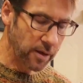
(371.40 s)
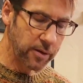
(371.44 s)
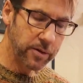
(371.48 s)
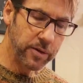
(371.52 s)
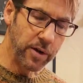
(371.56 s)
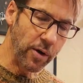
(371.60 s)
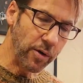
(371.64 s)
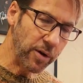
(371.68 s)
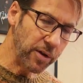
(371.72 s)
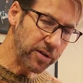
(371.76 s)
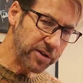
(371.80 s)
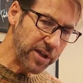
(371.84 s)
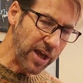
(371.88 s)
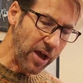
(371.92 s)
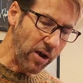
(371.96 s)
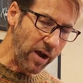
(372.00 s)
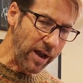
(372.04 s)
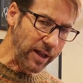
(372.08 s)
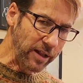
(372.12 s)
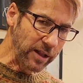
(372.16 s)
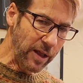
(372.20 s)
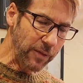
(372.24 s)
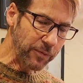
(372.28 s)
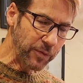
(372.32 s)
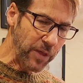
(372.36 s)
Notice how I
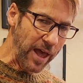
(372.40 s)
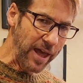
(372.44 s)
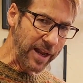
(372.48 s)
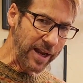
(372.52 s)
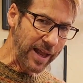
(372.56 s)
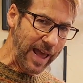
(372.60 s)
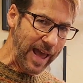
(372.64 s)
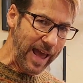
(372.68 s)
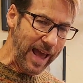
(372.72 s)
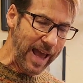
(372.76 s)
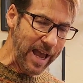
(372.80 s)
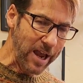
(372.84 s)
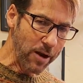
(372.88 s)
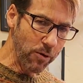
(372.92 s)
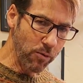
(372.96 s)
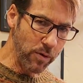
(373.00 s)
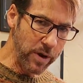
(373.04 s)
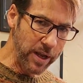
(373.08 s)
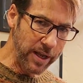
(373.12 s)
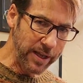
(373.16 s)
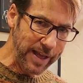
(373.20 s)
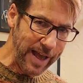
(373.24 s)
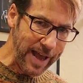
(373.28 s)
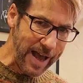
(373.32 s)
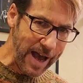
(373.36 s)
let that A
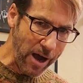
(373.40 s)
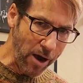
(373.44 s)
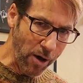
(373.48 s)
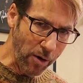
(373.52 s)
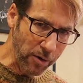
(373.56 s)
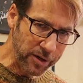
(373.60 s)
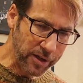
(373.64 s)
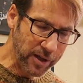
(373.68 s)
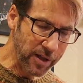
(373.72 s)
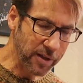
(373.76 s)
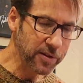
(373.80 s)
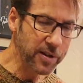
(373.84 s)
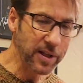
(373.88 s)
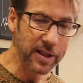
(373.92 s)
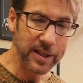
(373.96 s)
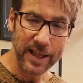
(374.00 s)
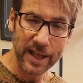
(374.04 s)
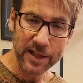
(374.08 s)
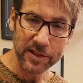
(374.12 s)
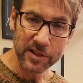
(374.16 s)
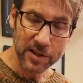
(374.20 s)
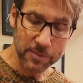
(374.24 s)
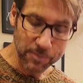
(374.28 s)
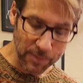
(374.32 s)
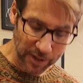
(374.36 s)
ring out because it
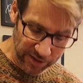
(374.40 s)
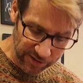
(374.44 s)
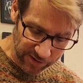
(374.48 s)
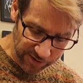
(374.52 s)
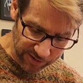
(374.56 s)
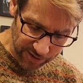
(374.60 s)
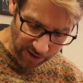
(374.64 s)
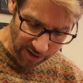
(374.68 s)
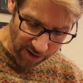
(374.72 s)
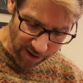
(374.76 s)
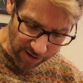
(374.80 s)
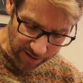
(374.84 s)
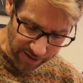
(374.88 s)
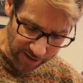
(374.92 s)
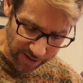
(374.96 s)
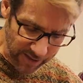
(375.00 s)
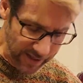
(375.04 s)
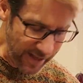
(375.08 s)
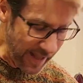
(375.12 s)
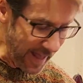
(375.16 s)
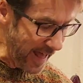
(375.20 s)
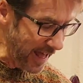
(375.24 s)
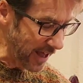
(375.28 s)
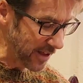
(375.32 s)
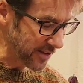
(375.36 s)
gets me
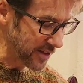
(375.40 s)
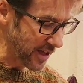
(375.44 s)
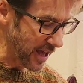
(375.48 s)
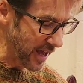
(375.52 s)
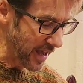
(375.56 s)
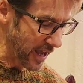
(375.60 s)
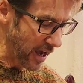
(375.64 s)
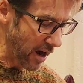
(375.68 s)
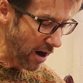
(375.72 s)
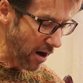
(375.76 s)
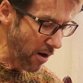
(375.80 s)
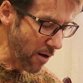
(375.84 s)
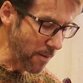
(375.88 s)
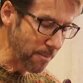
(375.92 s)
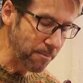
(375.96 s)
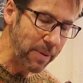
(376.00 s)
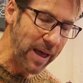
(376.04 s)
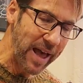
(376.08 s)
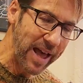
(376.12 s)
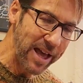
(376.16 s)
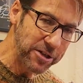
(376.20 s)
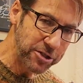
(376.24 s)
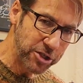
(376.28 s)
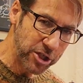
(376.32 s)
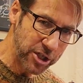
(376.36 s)
started as I
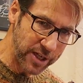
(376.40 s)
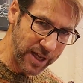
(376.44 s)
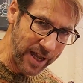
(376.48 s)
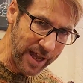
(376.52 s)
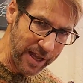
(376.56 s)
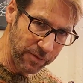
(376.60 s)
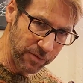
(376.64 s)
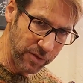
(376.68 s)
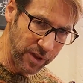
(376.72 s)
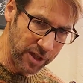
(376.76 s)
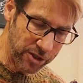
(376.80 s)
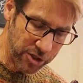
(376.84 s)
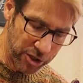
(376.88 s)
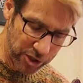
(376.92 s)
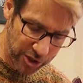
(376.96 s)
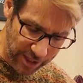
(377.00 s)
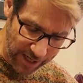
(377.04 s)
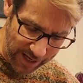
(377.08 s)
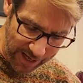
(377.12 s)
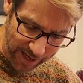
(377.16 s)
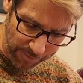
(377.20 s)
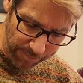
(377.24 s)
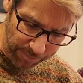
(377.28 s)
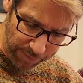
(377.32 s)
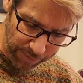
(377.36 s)
arpeggiate this
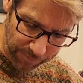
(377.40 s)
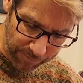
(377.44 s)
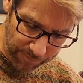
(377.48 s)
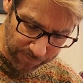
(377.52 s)
shape.